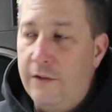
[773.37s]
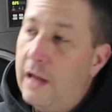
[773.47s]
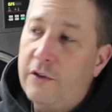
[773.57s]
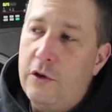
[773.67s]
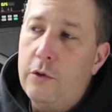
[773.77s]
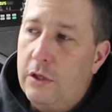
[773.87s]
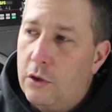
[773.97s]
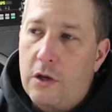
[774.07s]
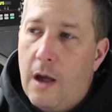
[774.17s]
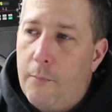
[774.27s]
Actually, you can
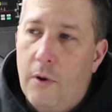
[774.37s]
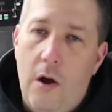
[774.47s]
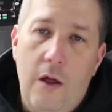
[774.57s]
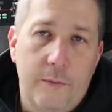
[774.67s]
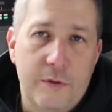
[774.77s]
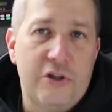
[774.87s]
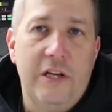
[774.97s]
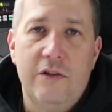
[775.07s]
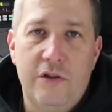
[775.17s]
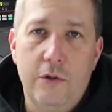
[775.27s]
look up what all the
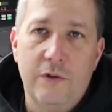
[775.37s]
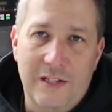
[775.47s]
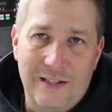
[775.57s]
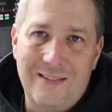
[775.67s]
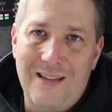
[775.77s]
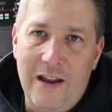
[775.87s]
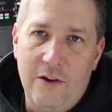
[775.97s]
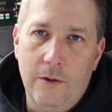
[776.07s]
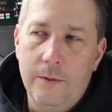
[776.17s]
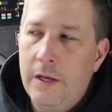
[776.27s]
machines use in a
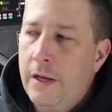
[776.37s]
cycle.